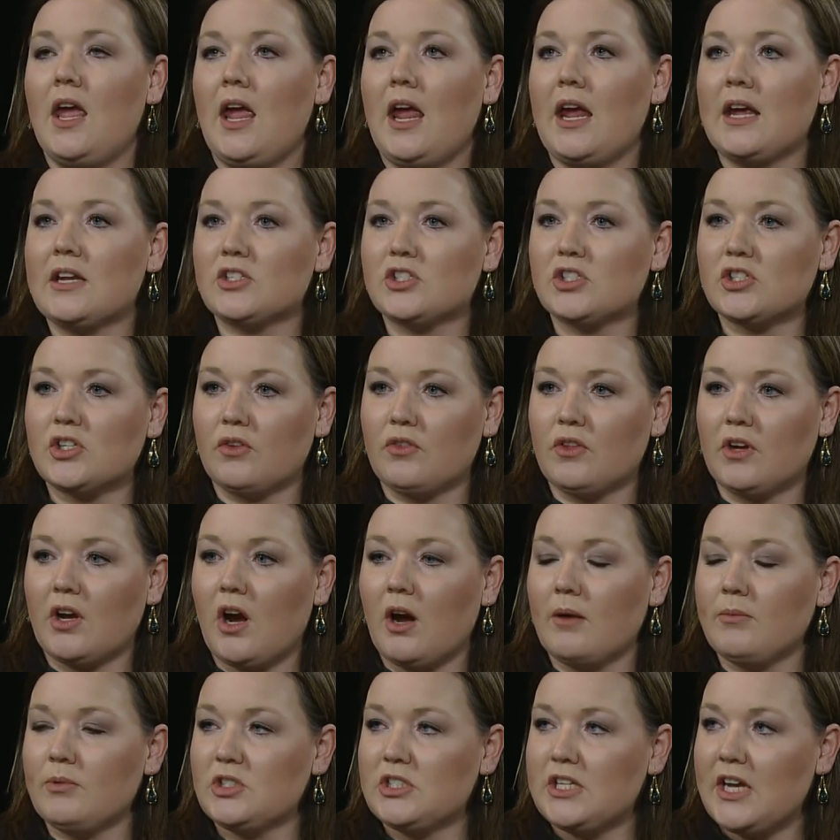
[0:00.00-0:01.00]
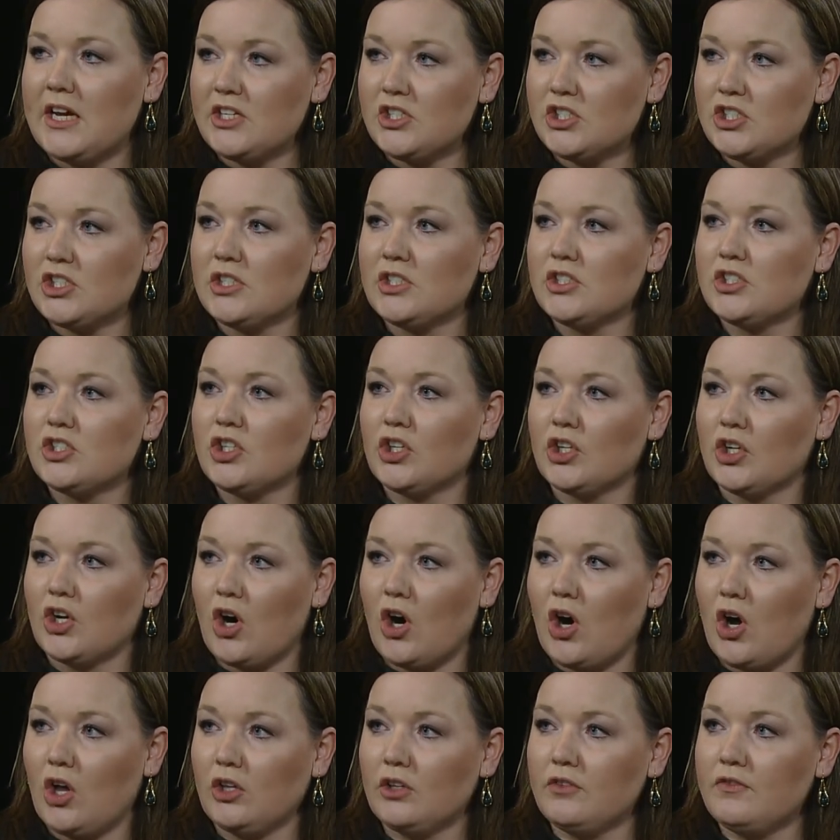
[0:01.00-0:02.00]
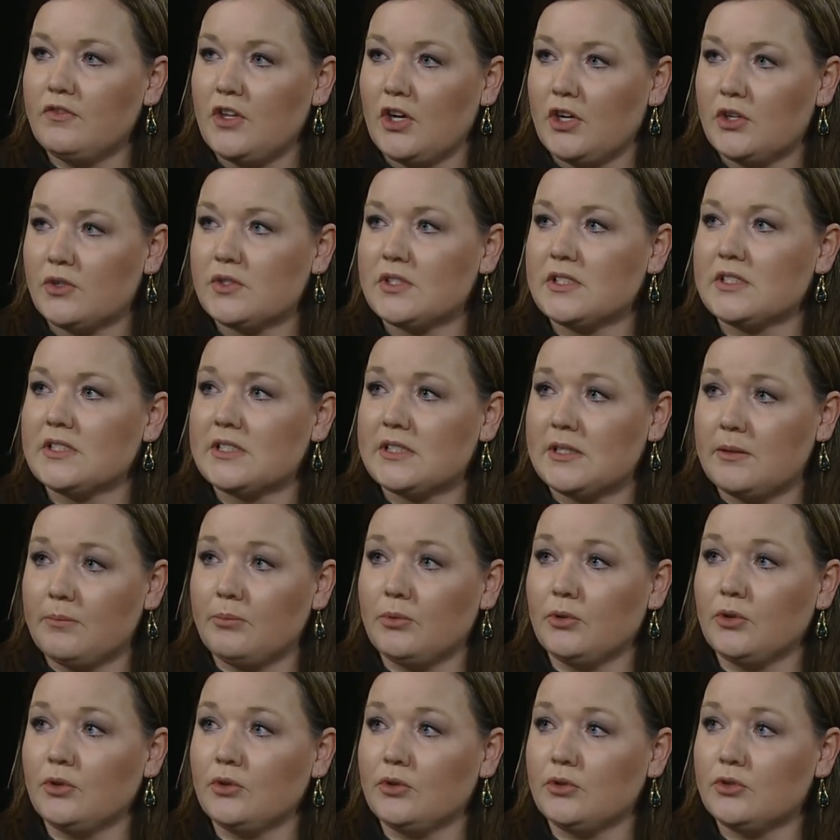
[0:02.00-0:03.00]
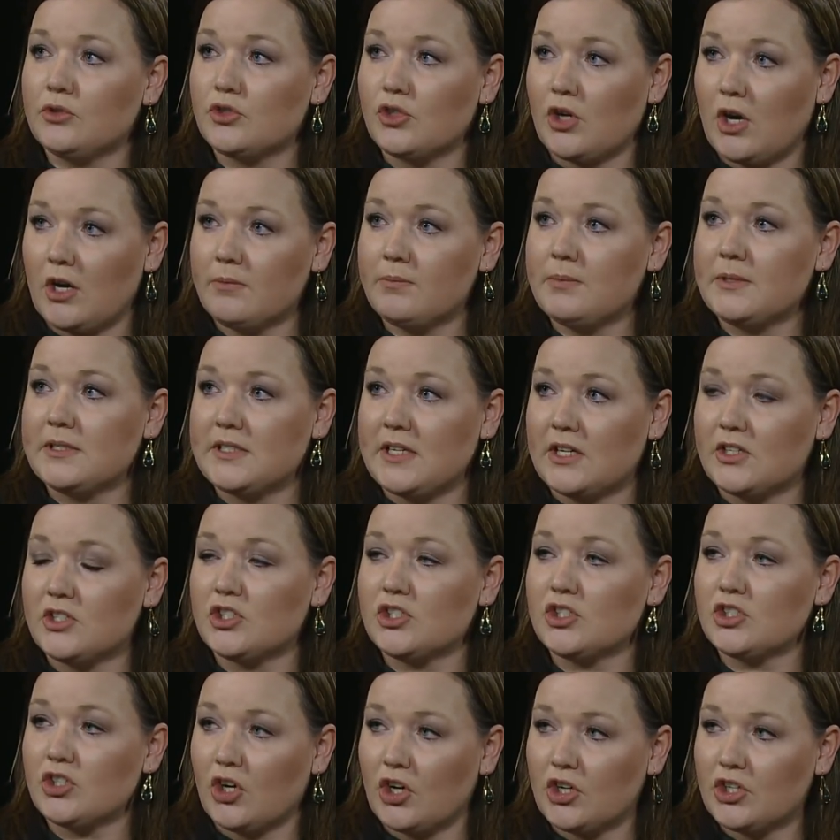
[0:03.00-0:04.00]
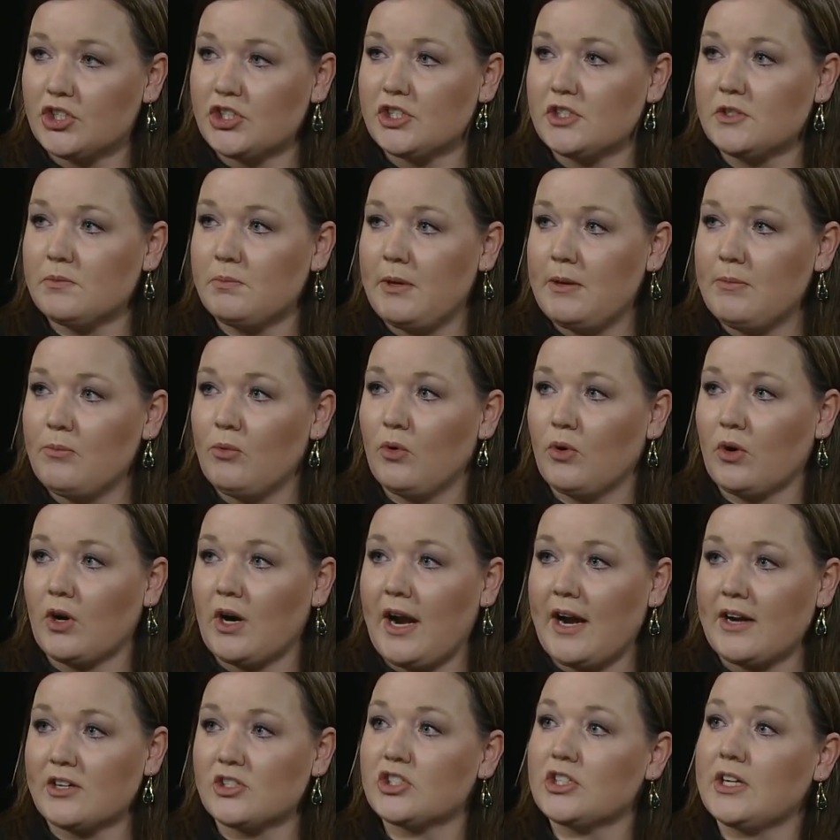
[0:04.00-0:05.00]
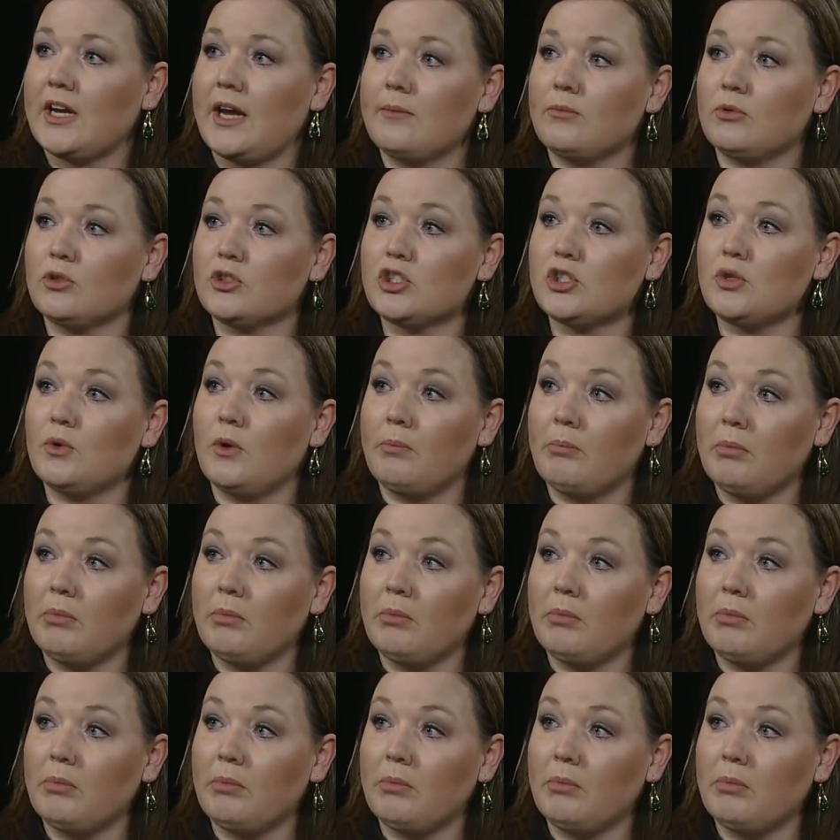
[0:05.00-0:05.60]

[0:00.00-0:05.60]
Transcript: And so the commutation took all of those and simple drug possession charges. People were actually able to